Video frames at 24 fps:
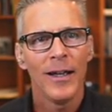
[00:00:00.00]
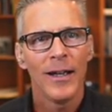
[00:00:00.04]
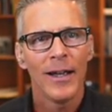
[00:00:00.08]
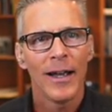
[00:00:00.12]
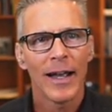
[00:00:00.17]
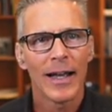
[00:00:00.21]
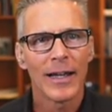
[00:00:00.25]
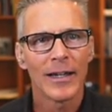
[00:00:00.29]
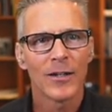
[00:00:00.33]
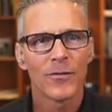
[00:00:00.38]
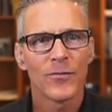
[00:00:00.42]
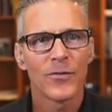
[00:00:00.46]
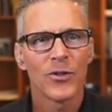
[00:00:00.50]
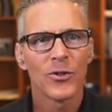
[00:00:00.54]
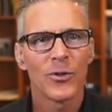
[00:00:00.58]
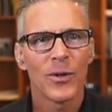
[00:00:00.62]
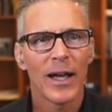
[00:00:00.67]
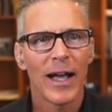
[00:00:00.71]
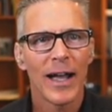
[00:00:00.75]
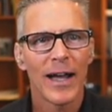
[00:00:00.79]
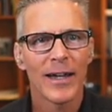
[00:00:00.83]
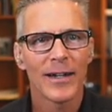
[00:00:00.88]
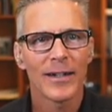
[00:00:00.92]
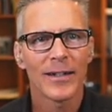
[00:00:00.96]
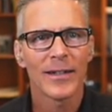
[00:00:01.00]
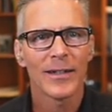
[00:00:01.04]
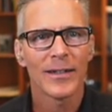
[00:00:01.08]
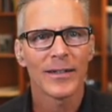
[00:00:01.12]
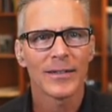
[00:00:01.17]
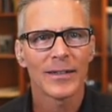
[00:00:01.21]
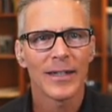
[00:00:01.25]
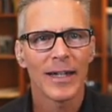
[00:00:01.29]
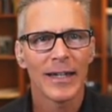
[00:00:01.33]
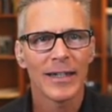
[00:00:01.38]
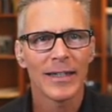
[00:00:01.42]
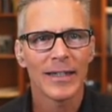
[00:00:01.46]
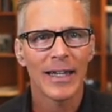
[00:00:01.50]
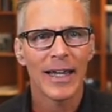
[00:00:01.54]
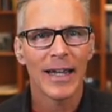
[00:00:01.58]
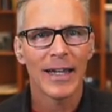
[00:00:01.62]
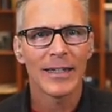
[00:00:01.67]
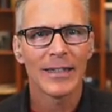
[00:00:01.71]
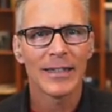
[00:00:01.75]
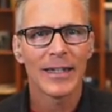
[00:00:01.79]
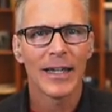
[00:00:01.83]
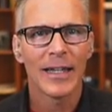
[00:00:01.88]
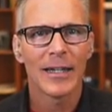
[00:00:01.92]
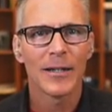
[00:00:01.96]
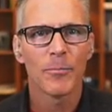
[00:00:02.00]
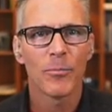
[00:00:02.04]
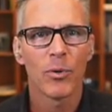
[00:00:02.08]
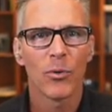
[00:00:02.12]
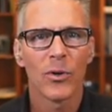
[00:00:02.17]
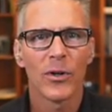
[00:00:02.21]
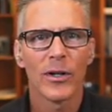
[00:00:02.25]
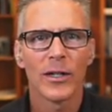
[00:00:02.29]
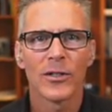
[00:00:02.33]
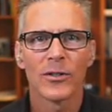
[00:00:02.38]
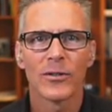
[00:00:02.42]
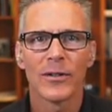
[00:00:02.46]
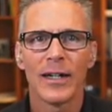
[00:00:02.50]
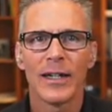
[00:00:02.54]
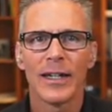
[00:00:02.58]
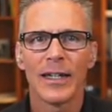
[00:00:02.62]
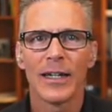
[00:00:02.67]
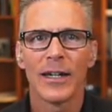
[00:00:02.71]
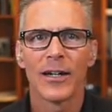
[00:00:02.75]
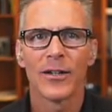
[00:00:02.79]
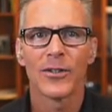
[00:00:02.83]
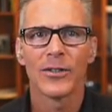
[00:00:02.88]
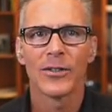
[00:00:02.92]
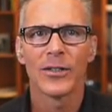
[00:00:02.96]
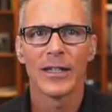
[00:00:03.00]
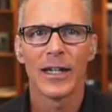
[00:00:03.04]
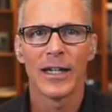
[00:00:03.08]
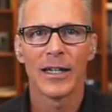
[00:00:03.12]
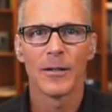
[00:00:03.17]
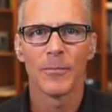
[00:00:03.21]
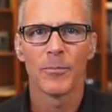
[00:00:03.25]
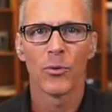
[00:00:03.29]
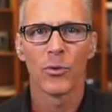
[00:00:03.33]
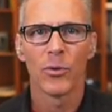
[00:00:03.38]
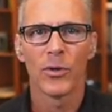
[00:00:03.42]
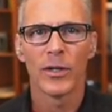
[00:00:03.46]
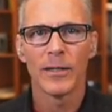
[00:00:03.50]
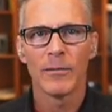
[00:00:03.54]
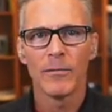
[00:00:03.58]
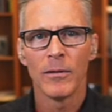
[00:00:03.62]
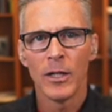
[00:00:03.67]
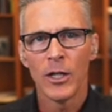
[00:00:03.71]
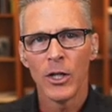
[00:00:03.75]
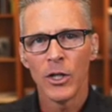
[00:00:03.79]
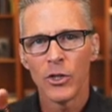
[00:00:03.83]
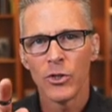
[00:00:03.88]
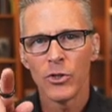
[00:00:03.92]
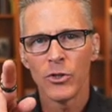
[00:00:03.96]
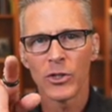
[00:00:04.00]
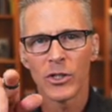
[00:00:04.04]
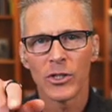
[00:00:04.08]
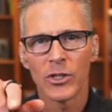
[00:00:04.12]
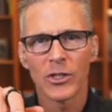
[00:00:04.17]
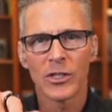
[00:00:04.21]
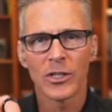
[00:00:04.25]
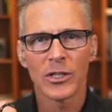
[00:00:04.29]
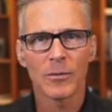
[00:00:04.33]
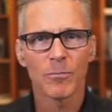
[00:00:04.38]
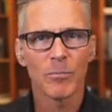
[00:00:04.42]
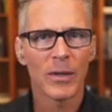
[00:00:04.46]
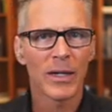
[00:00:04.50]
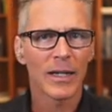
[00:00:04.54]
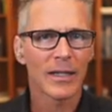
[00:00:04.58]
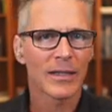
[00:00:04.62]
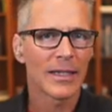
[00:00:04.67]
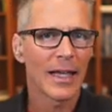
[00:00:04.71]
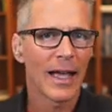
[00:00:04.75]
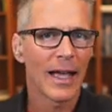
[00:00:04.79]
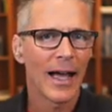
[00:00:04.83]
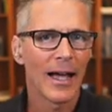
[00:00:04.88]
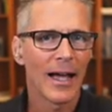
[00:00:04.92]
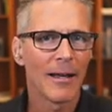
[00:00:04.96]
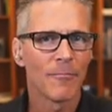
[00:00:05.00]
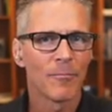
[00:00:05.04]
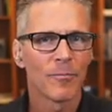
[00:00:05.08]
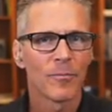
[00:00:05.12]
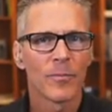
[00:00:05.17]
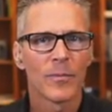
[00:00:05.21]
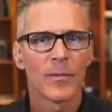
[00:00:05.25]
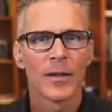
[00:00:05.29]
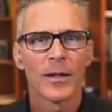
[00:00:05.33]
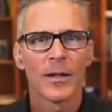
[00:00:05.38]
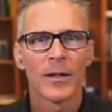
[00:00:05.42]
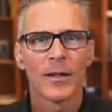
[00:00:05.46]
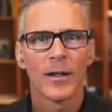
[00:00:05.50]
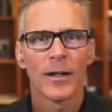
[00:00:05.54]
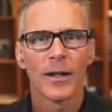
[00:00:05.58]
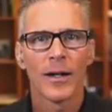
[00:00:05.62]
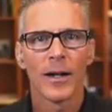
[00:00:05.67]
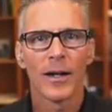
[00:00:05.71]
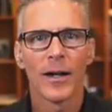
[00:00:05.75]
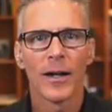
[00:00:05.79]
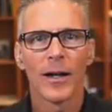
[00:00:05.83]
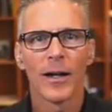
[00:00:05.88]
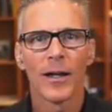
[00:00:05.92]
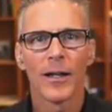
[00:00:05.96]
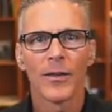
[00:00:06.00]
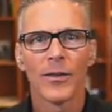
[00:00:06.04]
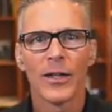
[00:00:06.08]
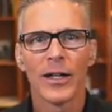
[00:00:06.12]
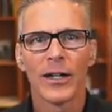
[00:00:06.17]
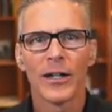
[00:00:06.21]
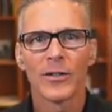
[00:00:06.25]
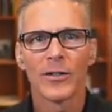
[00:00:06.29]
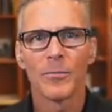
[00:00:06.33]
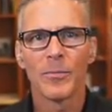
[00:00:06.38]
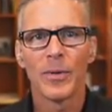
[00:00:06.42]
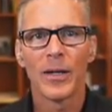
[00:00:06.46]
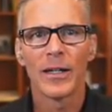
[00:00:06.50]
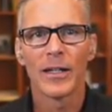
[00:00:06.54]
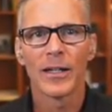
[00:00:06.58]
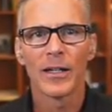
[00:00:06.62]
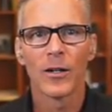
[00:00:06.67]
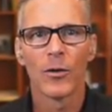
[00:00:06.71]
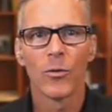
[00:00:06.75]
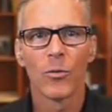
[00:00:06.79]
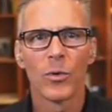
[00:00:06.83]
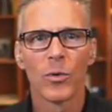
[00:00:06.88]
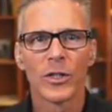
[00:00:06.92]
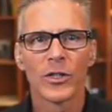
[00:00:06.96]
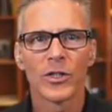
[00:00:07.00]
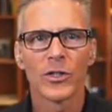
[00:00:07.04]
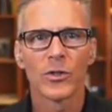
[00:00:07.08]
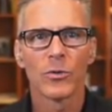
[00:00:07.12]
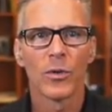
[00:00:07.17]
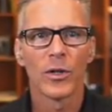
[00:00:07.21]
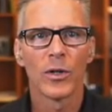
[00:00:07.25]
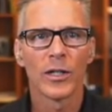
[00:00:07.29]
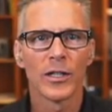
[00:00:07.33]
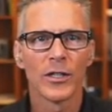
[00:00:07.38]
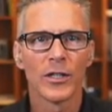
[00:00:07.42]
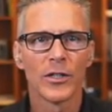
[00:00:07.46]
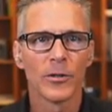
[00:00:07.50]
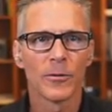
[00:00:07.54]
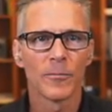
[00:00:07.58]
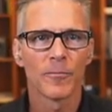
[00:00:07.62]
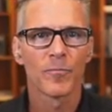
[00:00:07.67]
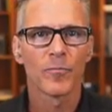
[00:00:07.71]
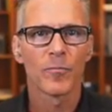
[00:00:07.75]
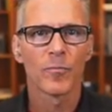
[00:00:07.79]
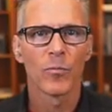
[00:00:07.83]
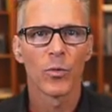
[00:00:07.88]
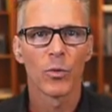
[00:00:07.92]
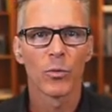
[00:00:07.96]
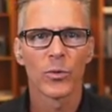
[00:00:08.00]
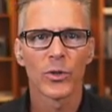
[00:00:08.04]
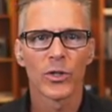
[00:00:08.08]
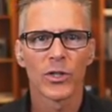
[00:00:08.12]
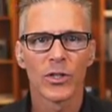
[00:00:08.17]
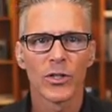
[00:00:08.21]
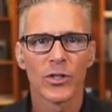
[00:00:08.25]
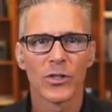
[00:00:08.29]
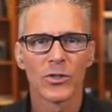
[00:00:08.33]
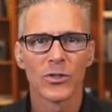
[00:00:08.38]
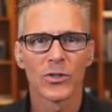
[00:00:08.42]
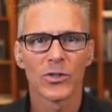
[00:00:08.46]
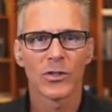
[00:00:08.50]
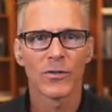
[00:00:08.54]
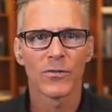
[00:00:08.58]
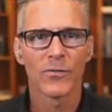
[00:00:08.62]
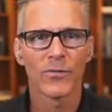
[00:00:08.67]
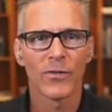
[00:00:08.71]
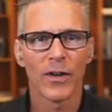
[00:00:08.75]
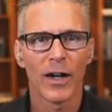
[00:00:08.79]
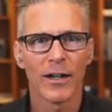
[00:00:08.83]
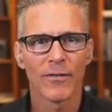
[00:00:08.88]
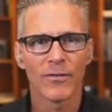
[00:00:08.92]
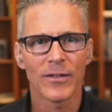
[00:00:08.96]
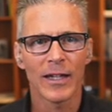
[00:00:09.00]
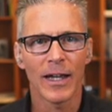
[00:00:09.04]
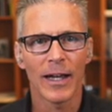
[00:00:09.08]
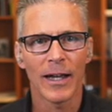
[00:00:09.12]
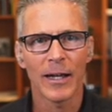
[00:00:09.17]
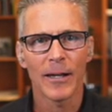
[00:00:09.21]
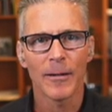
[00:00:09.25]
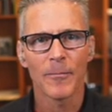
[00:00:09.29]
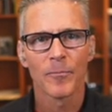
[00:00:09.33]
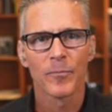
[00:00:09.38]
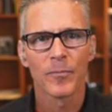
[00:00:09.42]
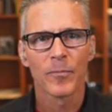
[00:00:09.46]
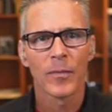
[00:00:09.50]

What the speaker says: And if you had a 10K data point or any other data point, you could just pick that there depending on what you want to do. But we're going to use the 5K.